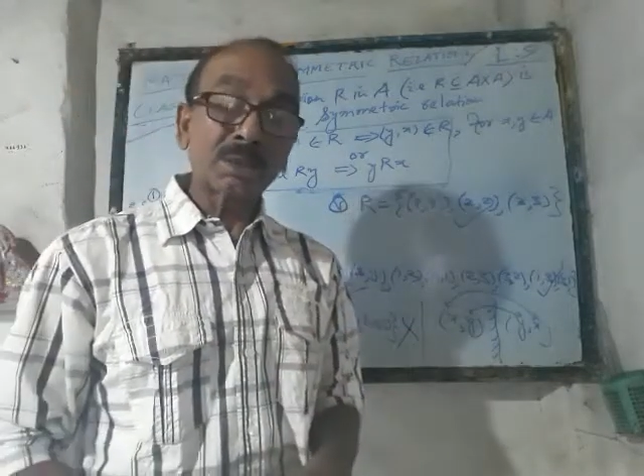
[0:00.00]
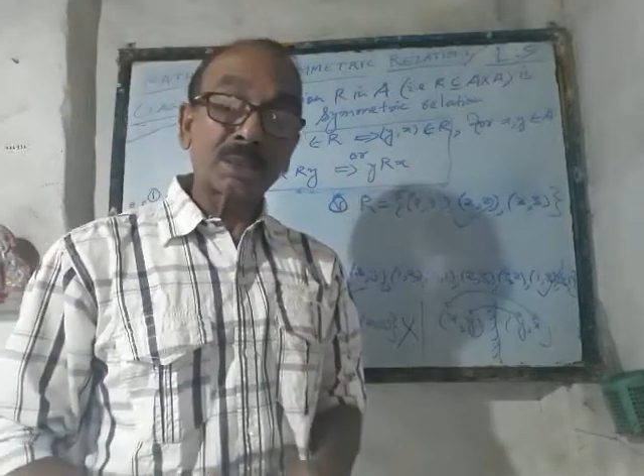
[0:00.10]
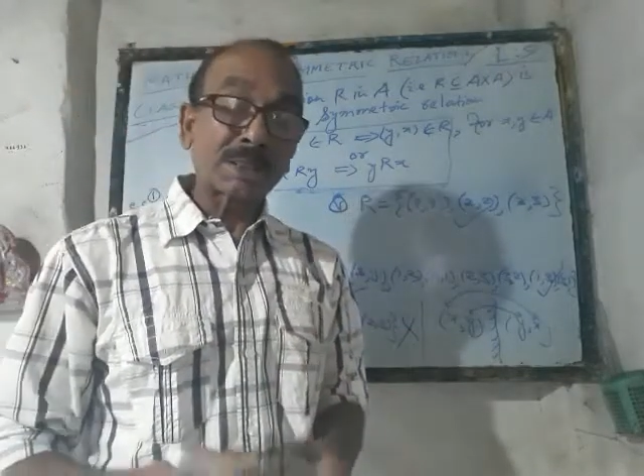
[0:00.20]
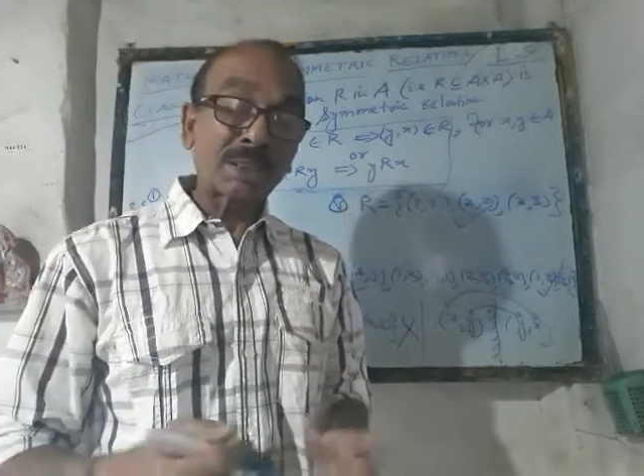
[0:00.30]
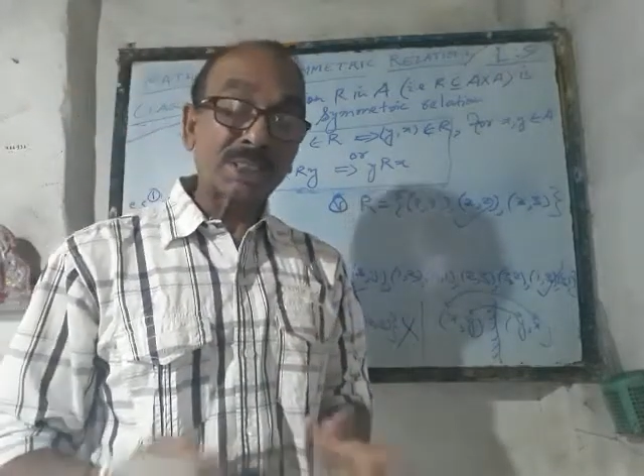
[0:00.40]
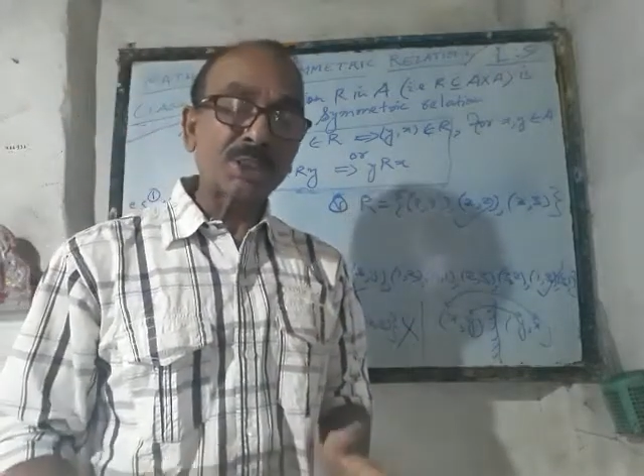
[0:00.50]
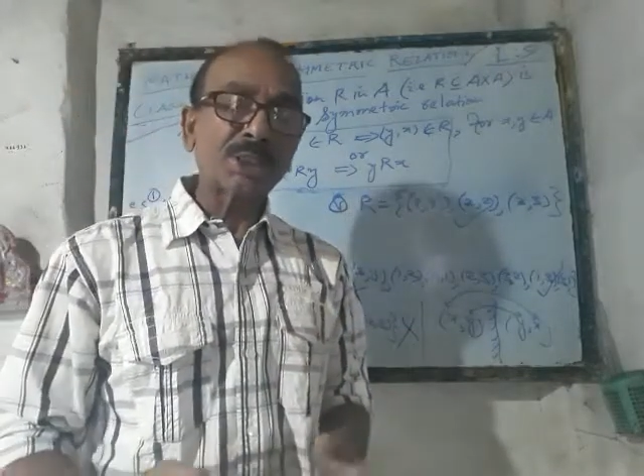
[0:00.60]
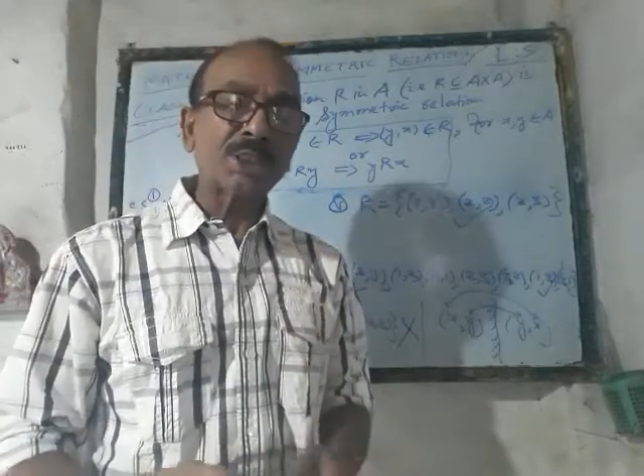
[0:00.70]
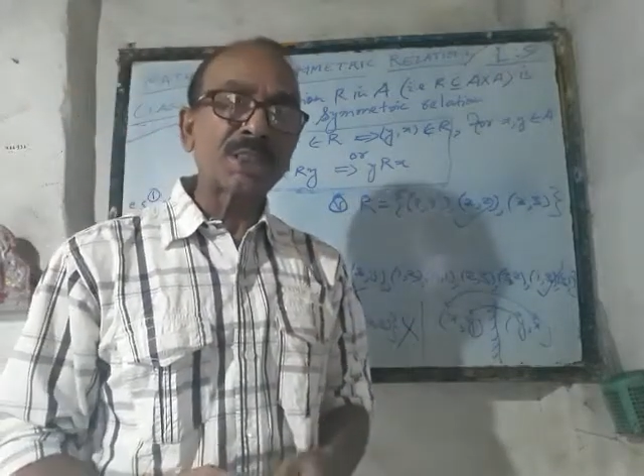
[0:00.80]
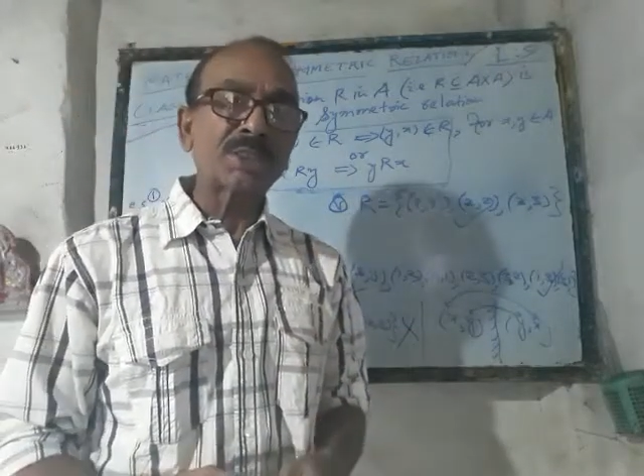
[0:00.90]

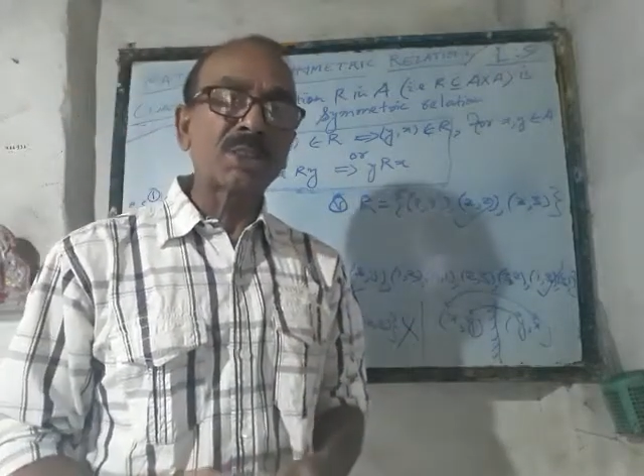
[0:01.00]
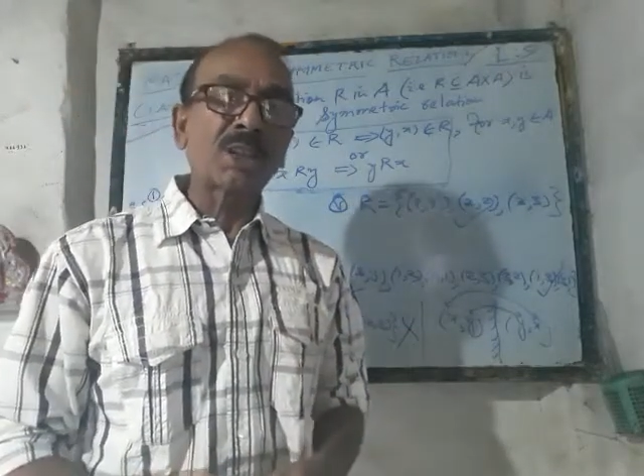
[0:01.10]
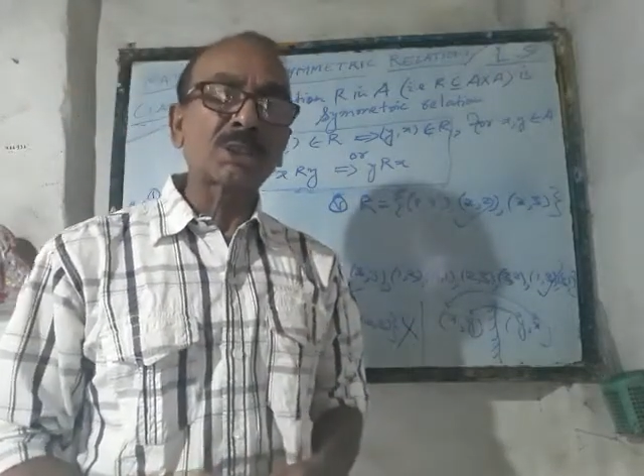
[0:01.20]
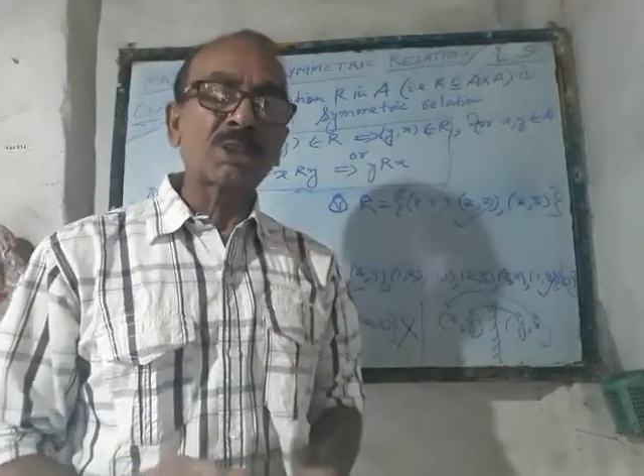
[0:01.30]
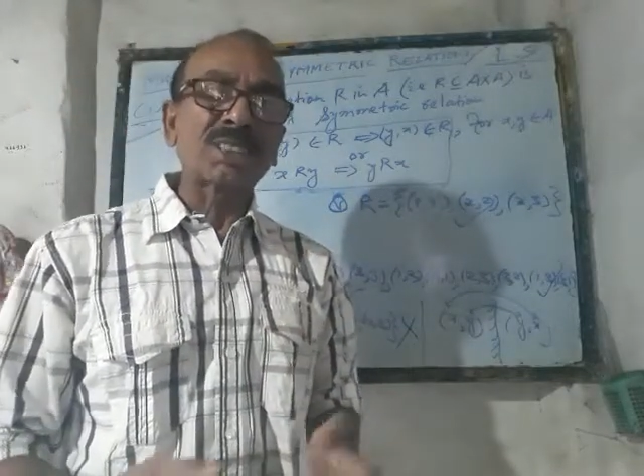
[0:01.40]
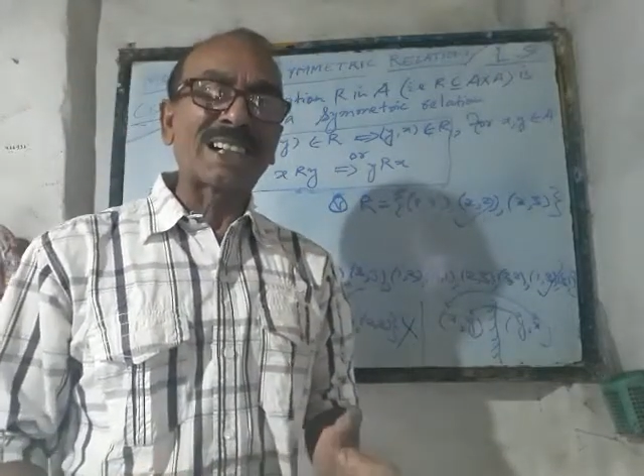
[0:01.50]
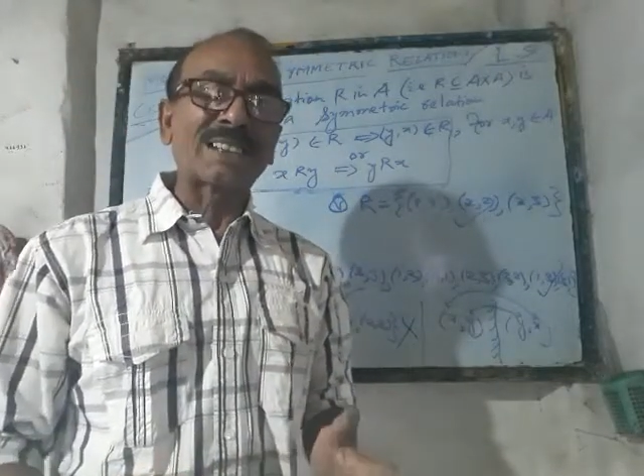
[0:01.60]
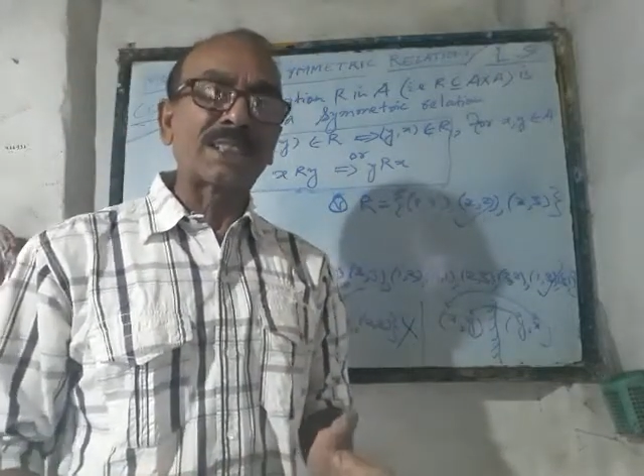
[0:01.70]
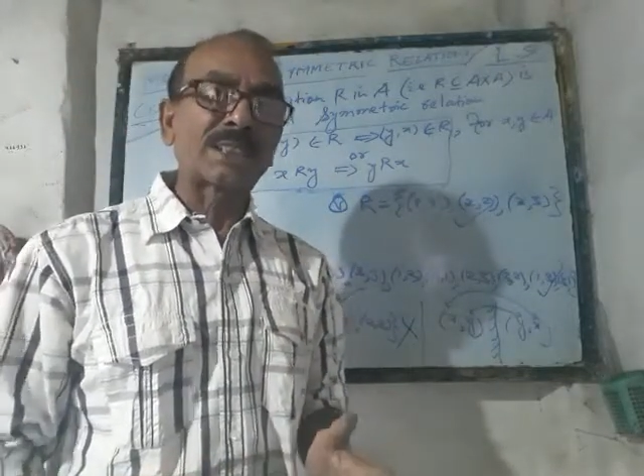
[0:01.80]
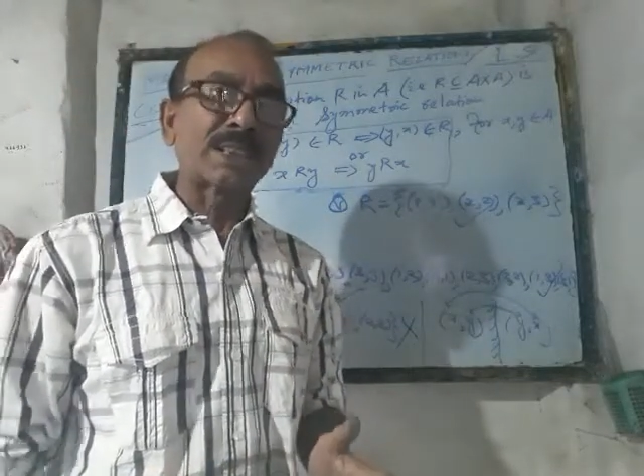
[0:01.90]
symmetricity is not
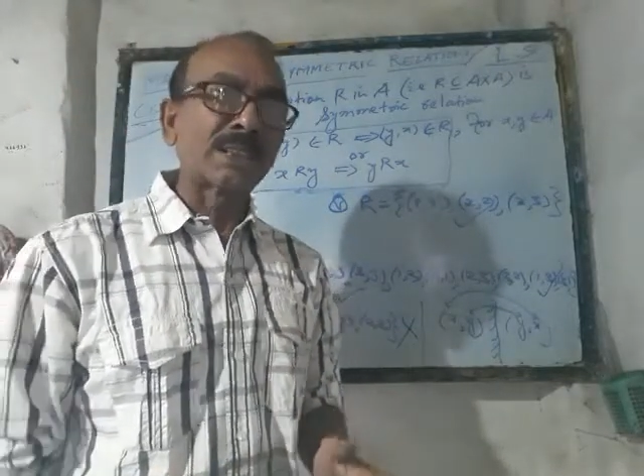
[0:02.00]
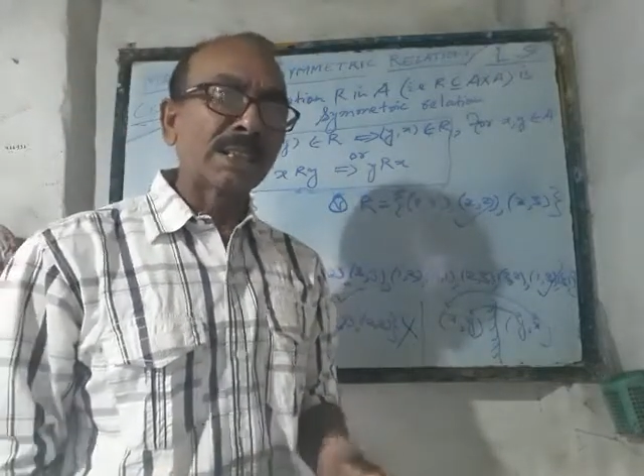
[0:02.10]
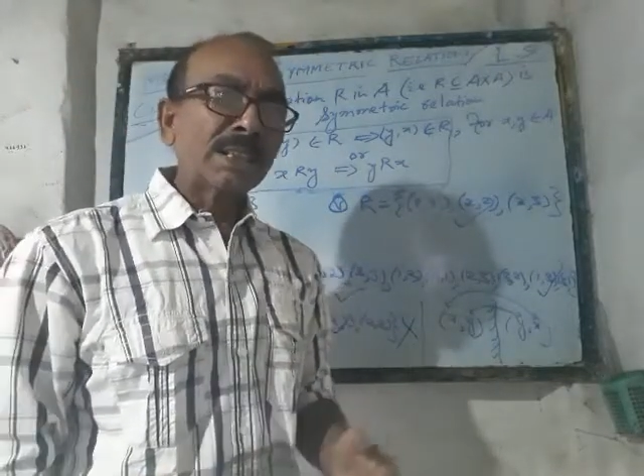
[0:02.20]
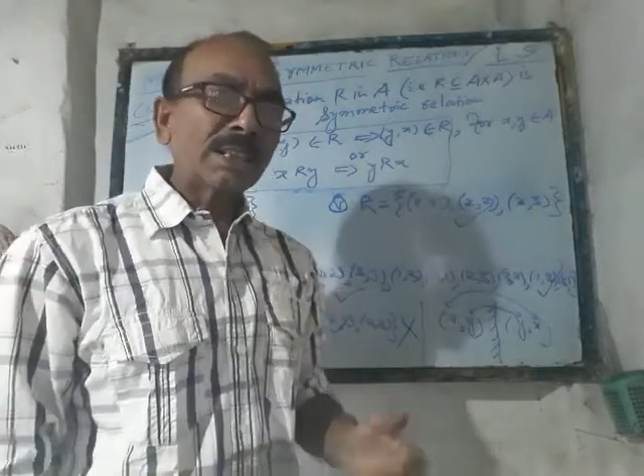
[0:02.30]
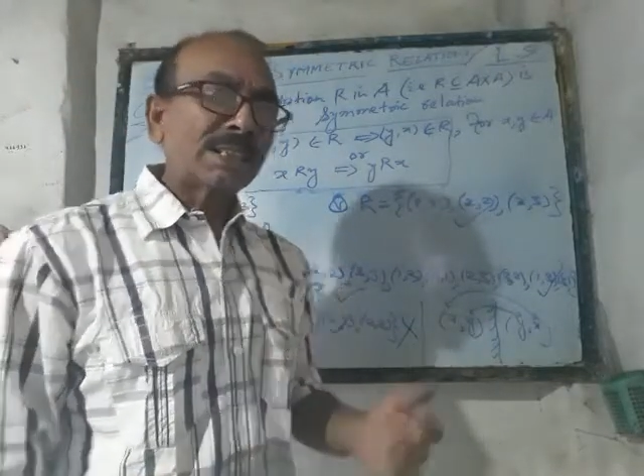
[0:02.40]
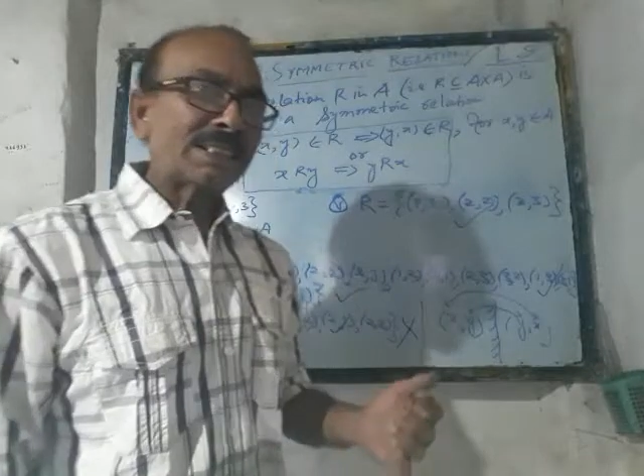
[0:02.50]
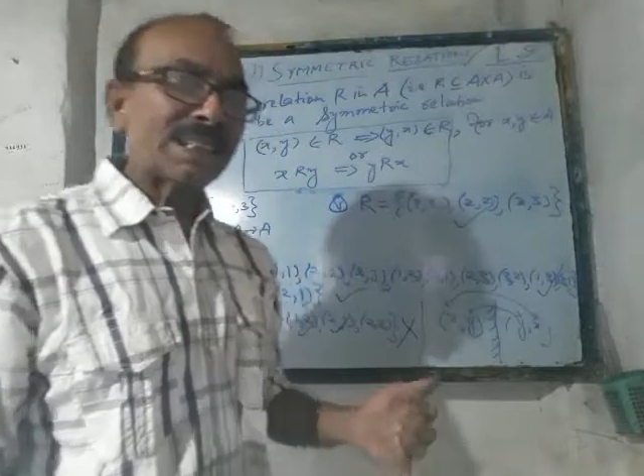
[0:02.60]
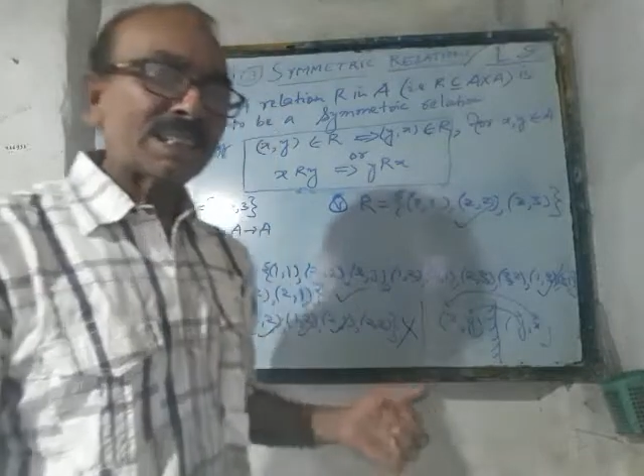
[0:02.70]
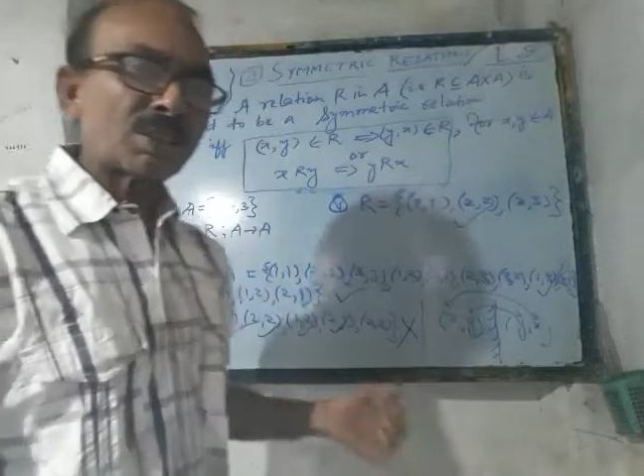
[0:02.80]
contradicted in case